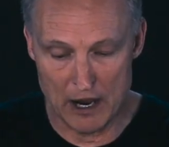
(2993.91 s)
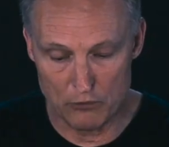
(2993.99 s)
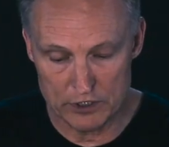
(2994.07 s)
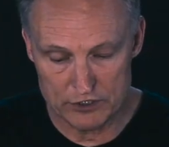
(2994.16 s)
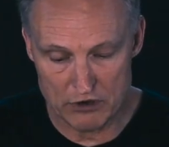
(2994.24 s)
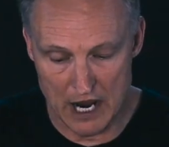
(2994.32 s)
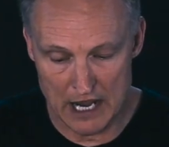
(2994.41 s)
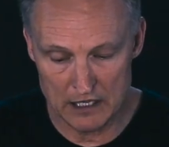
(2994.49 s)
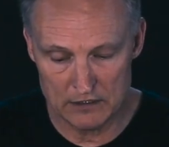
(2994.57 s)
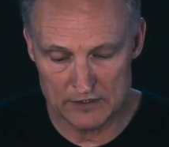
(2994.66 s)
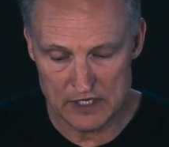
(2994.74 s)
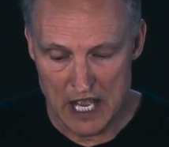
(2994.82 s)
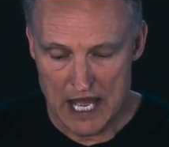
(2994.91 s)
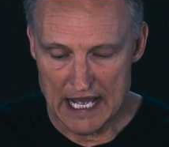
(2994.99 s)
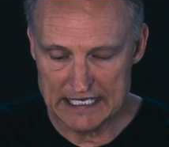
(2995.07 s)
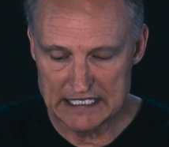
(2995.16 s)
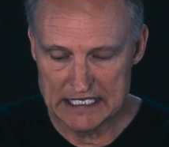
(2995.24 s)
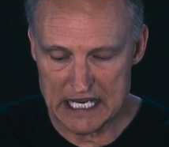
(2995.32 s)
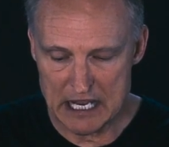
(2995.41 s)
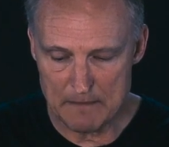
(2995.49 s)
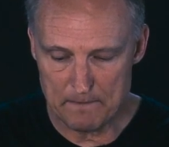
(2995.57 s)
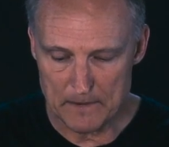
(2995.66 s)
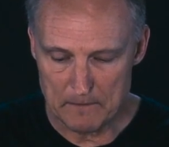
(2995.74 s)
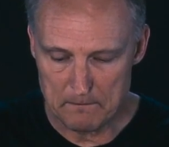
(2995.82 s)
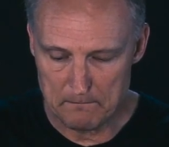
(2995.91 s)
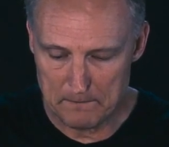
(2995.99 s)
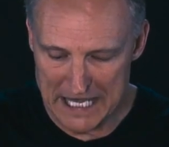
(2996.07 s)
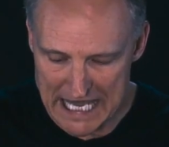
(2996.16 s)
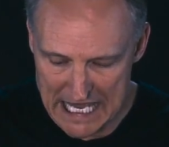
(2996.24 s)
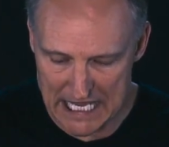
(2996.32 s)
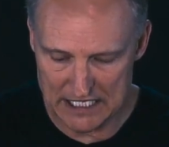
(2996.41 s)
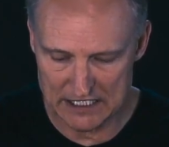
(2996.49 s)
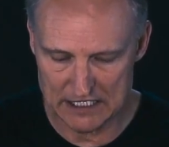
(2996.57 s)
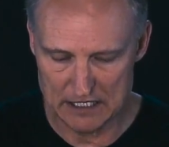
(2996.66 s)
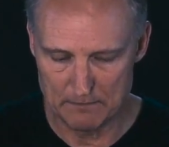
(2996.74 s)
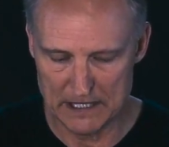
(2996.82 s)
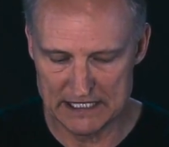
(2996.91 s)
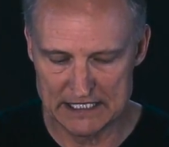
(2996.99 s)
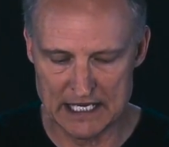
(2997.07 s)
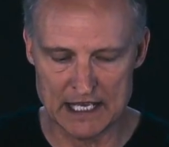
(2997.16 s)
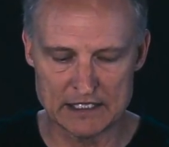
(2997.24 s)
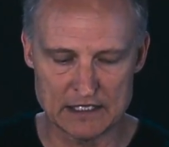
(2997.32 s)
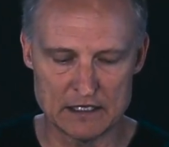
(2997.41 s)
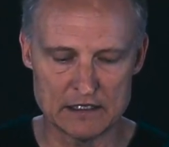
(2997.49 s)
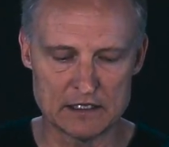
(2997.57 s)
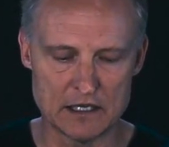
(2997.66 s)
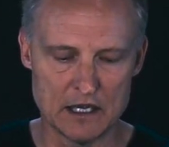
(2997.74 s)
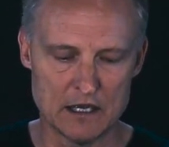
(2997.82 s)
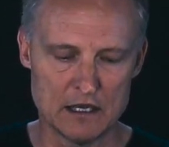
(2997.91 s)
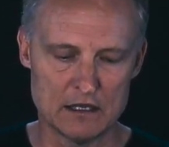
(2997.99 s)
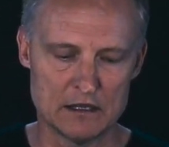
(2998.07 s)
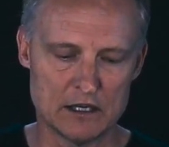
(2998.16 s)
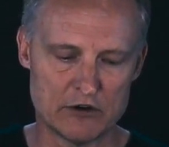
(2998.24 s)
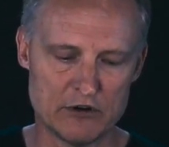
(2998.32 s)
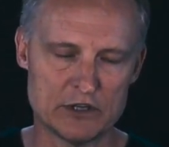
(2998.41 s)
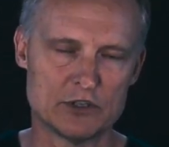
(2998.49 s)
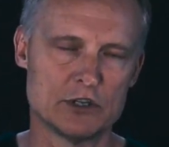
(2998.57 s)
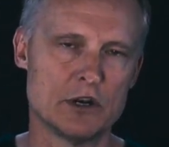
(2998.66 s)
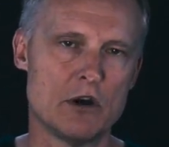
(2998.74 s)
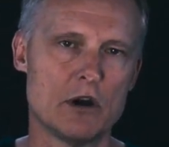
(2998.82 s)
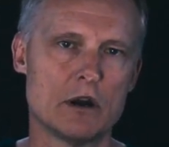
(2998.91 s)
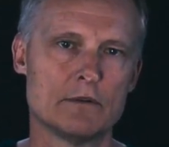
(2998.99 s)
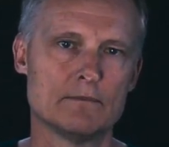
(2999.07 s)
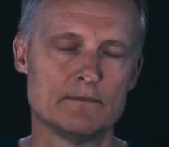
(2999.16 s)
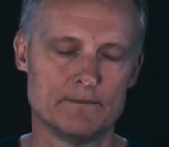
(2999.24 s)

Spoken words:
outward trials, a deep peace possesses the Christian heart.